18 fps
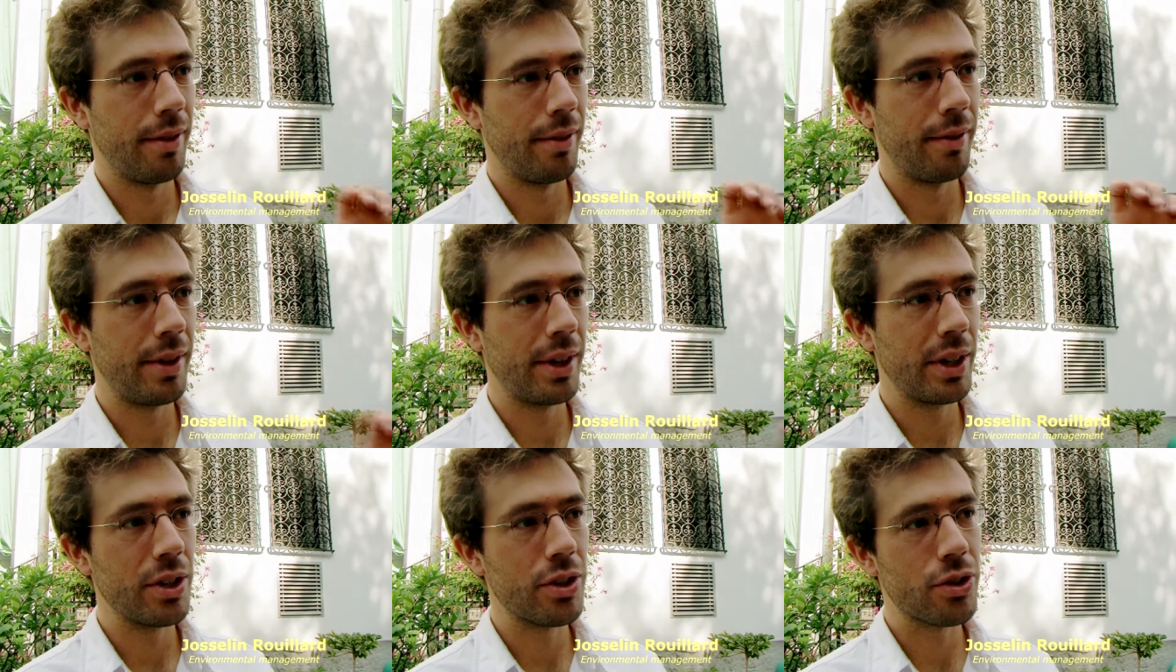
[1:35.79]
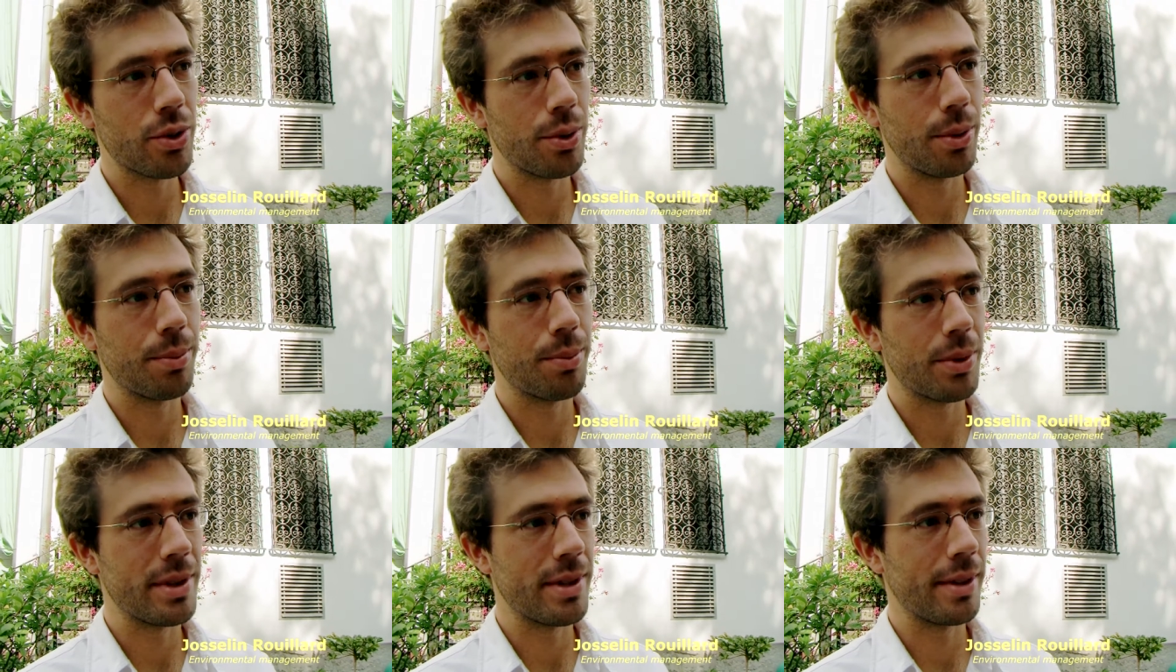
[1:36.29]
very
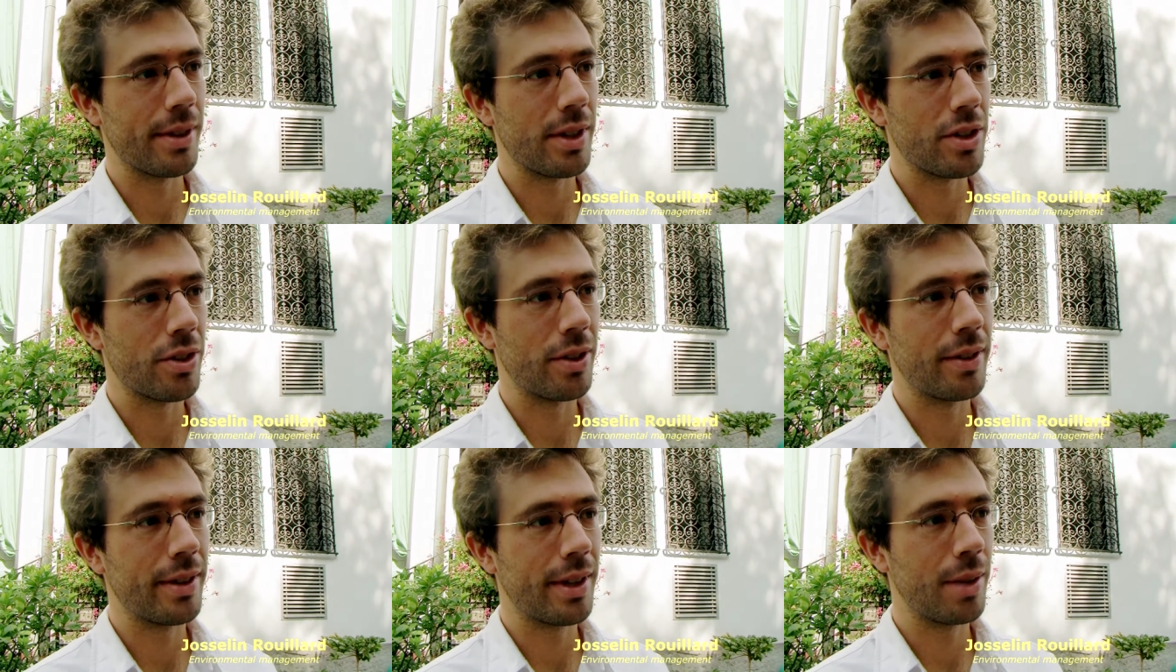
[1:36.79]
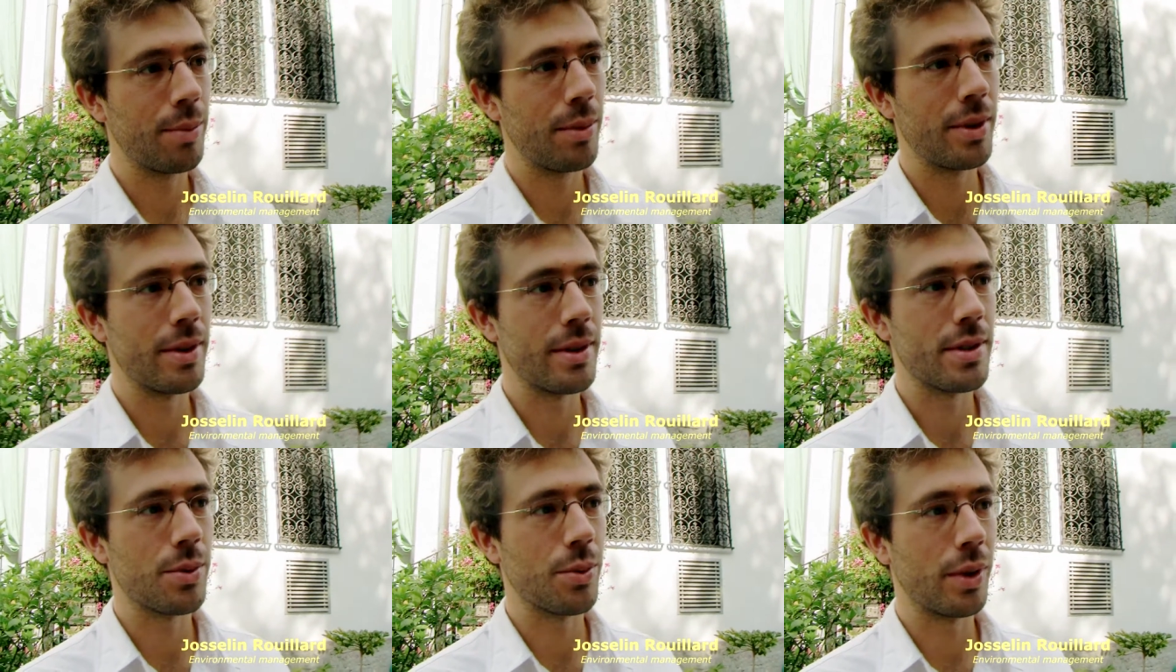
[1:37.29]
short presentation, 10 minutes,